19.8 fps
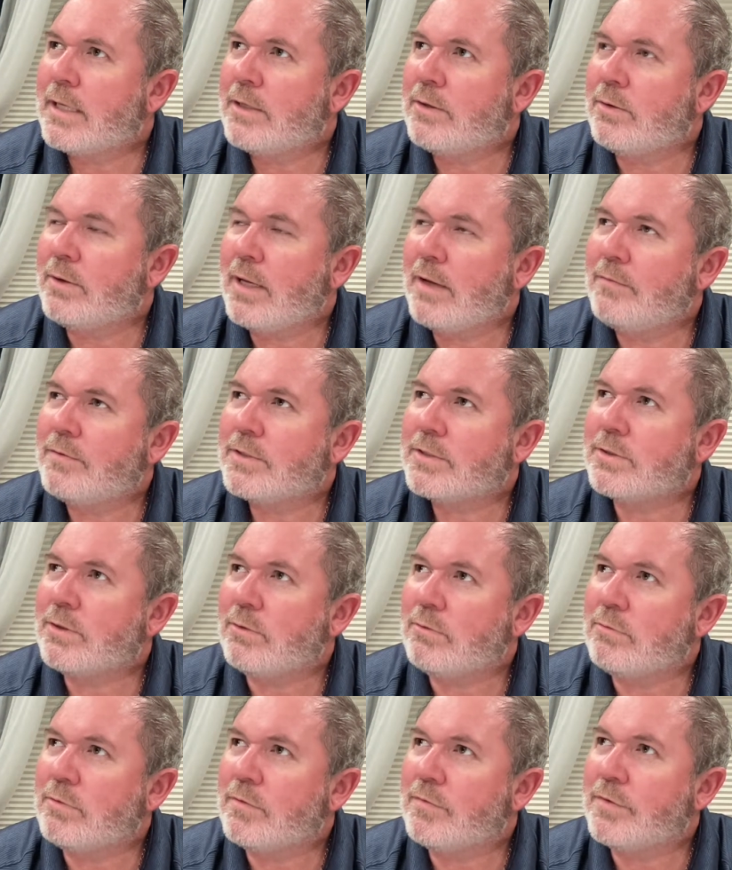they don't have a
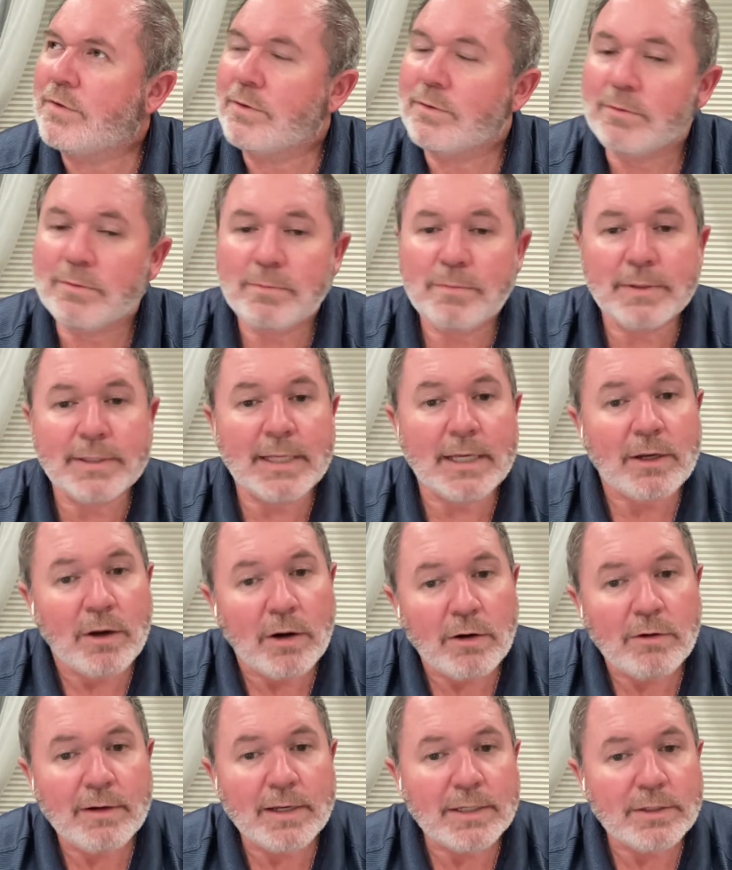soul review, but they
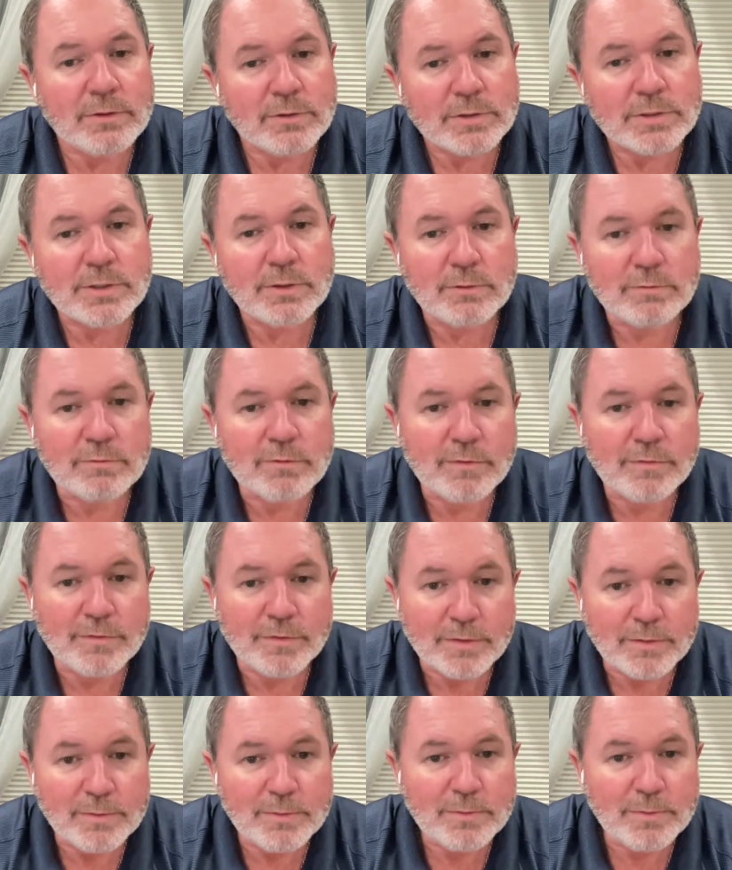are in your soul
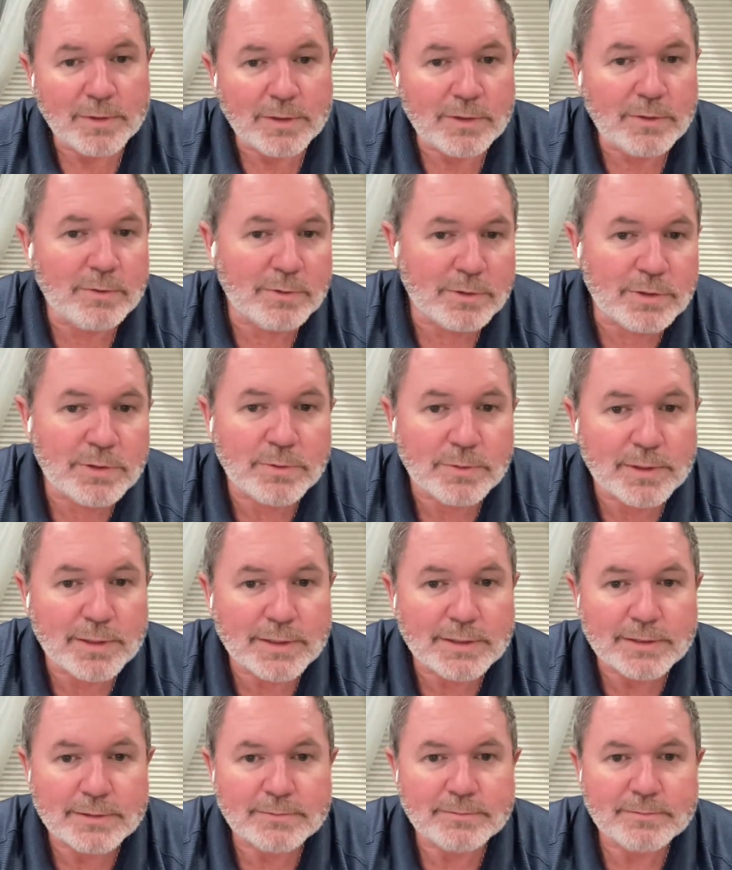review when you are
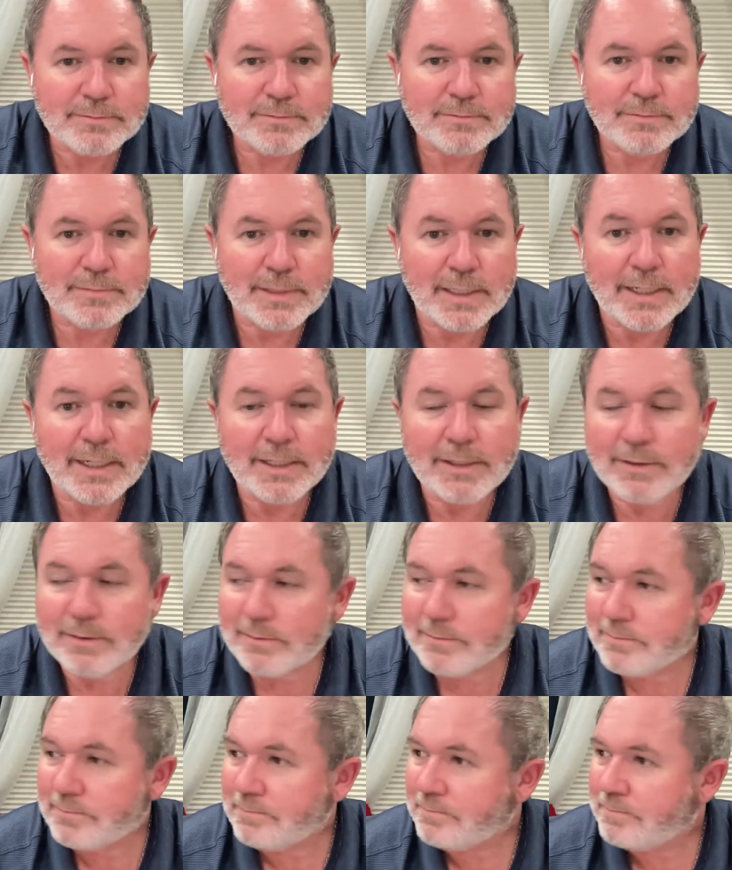doing it. That I
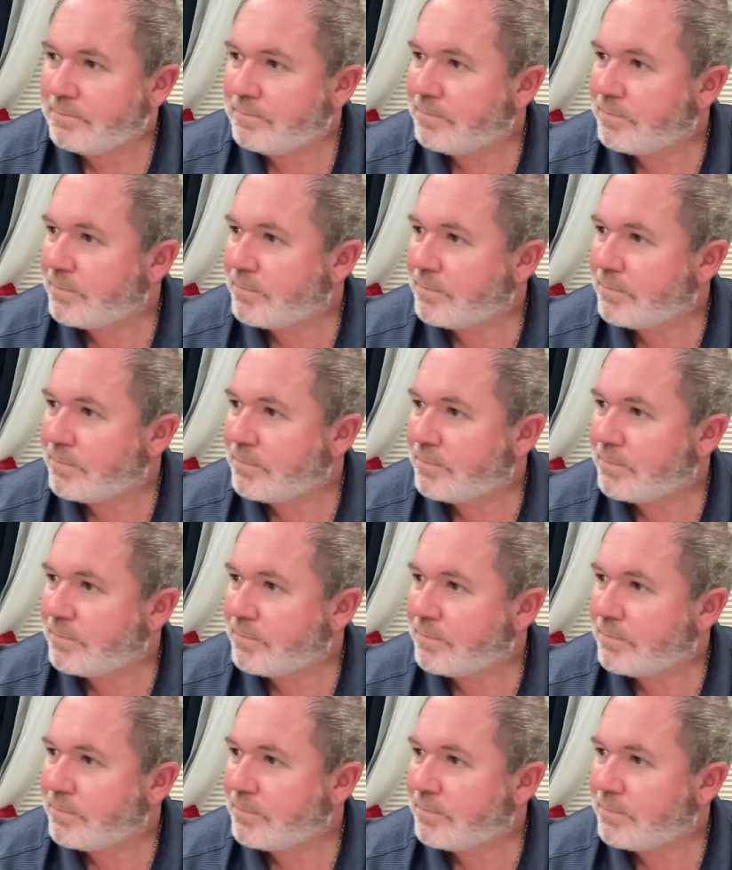know.